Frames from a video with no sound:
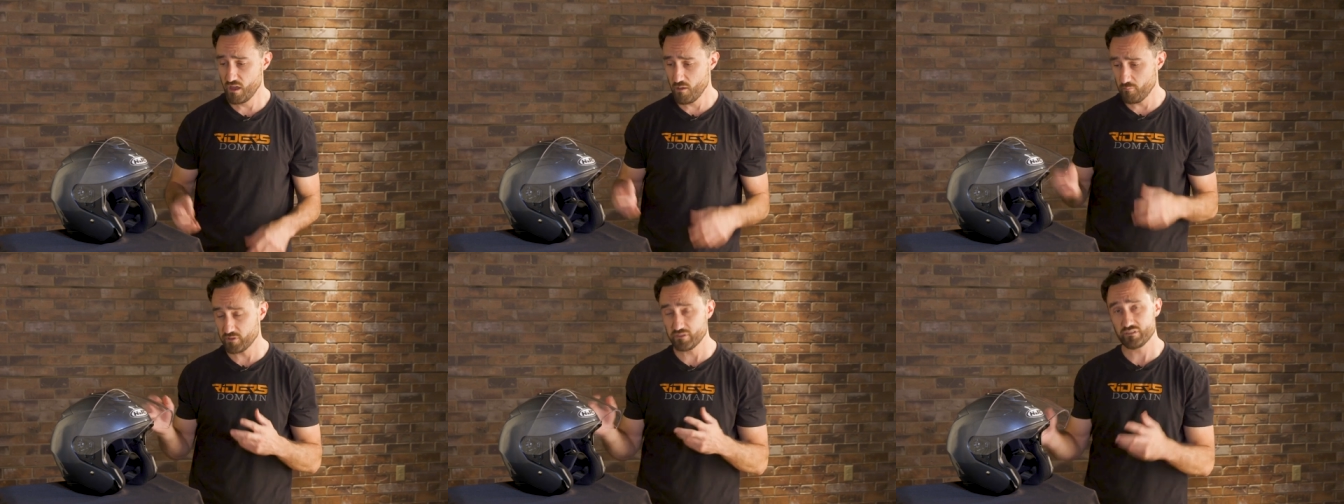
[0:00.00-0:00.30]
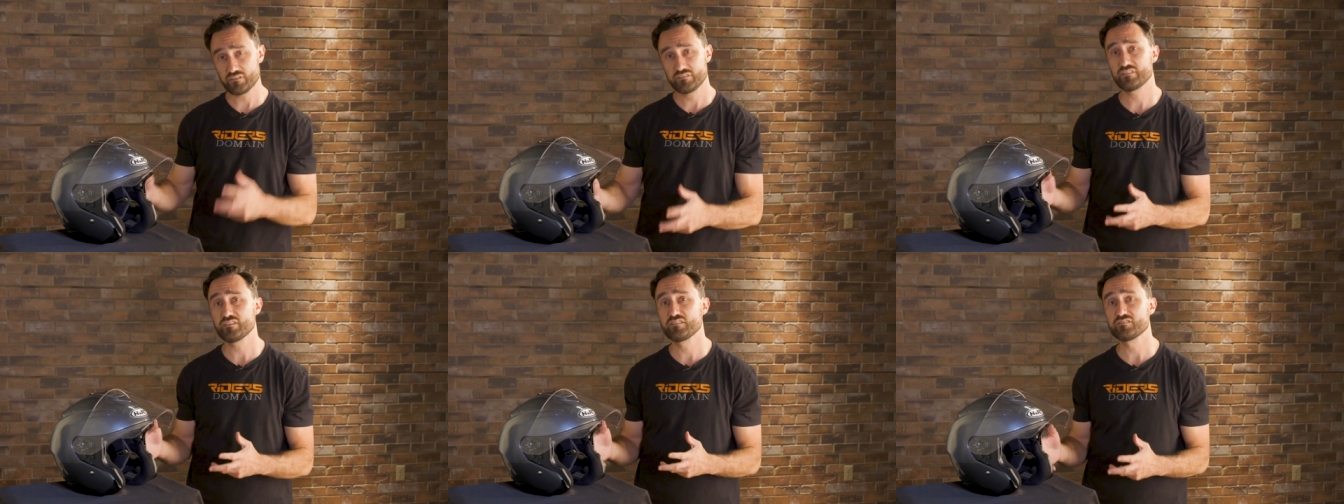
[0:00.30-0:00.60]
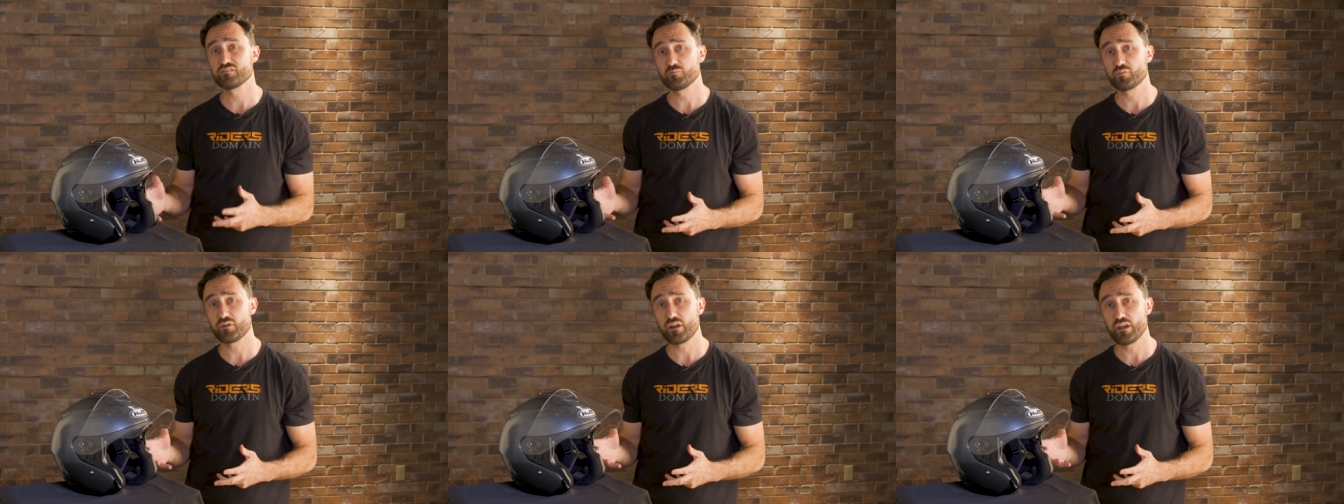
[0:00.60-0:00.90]
but this
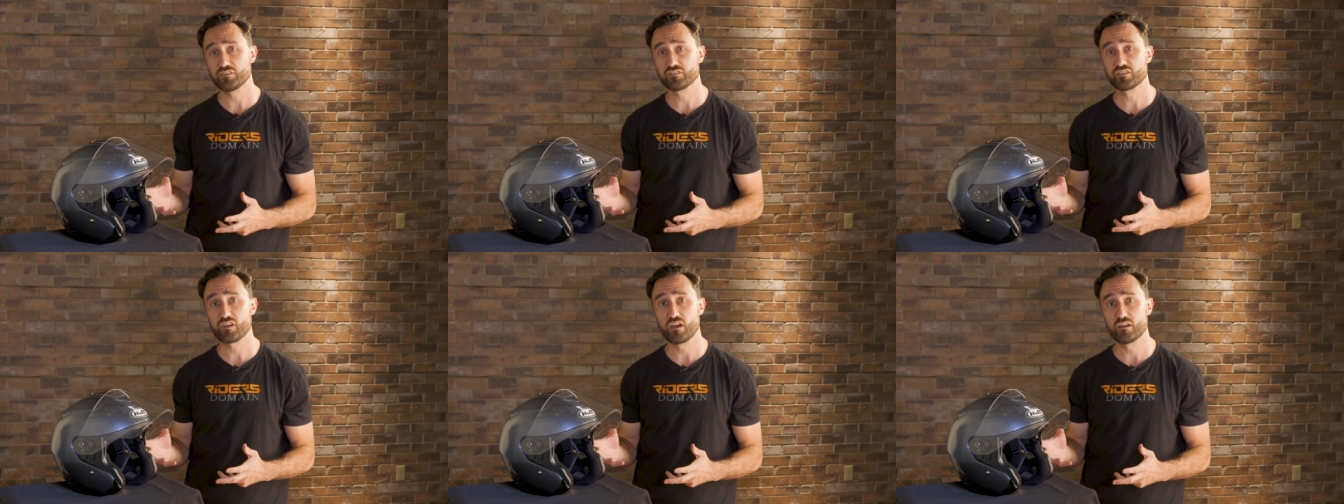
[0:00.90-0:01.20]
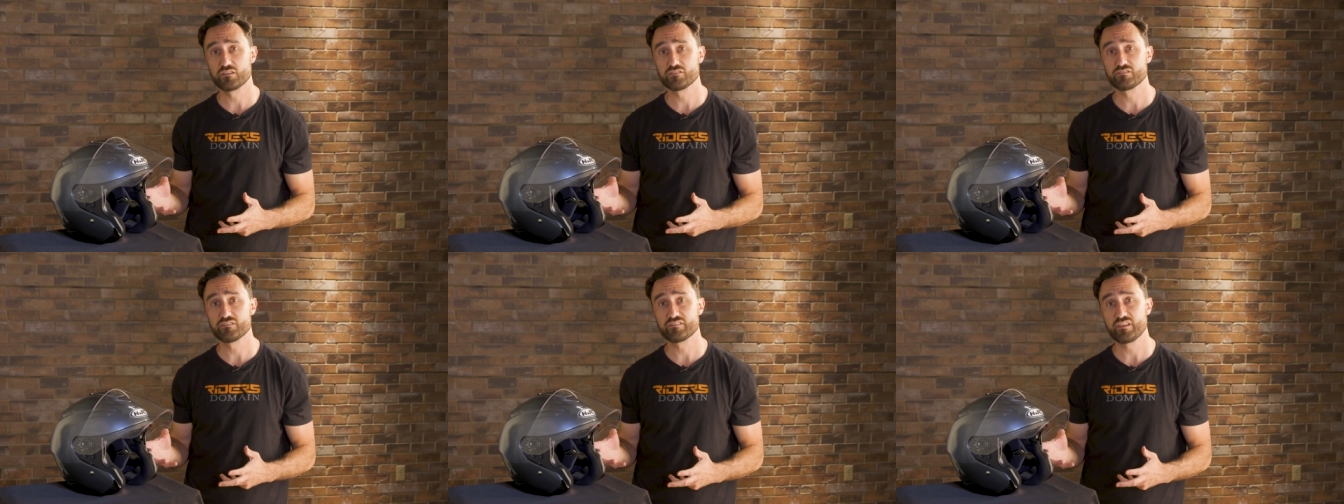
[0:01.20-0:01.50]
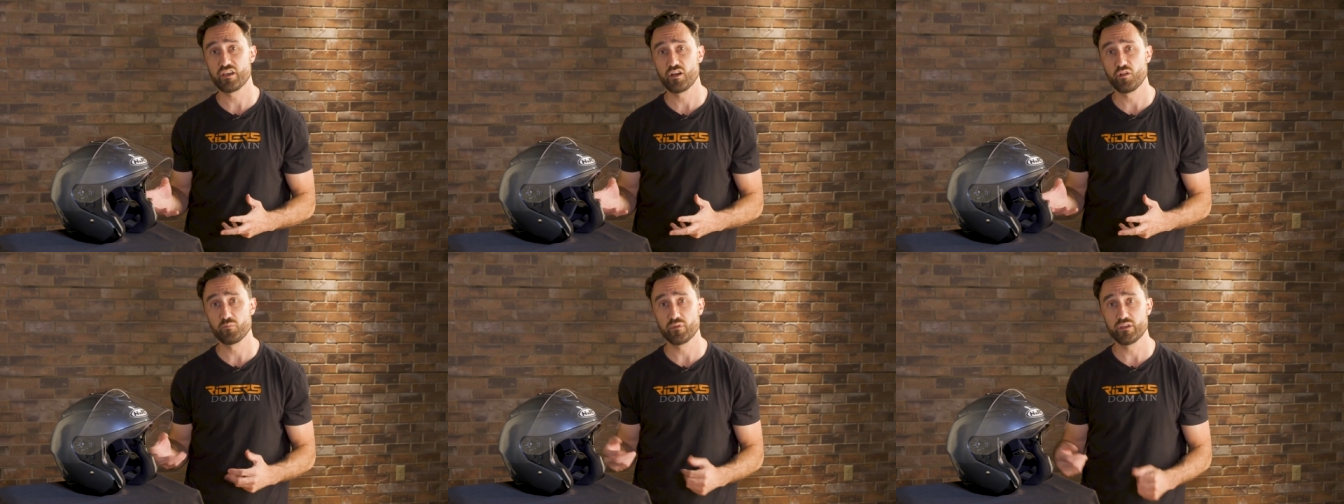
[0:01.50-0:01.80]
is a price-conscious
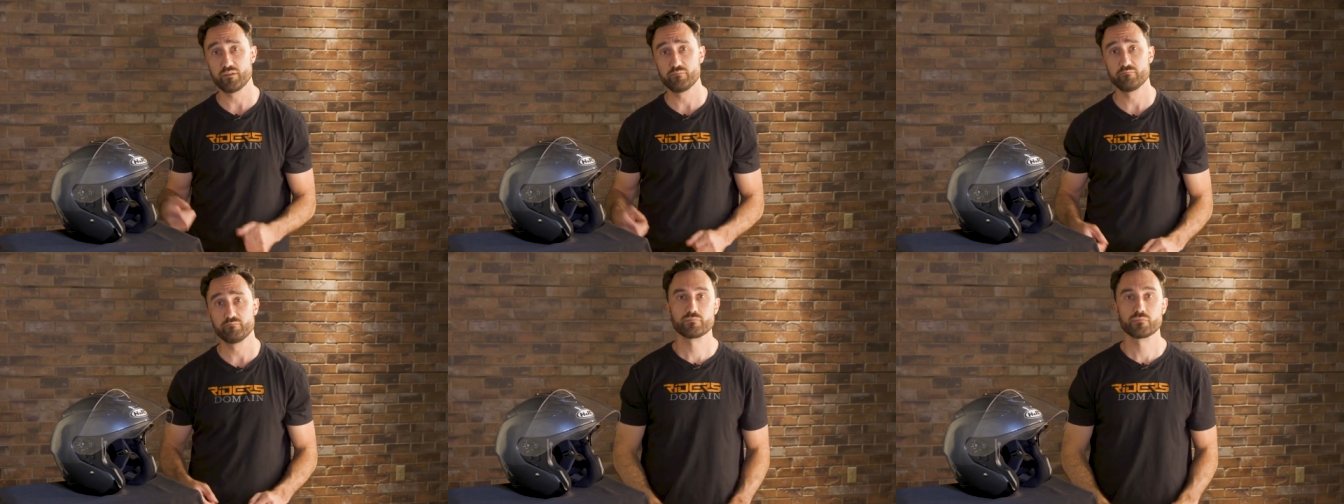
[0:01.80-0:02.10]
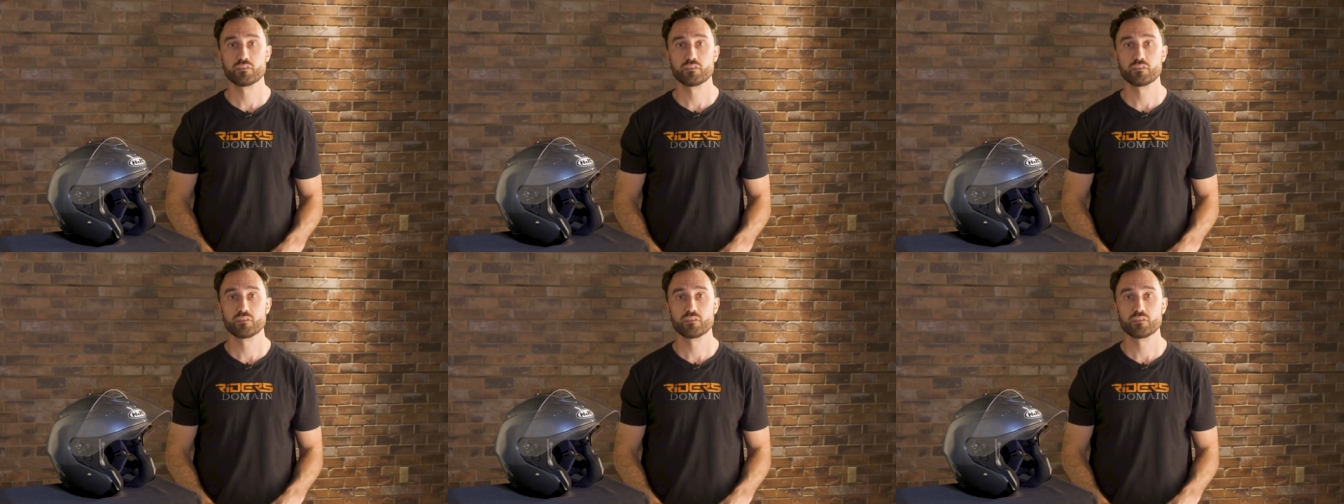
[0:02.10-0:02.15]
helmet.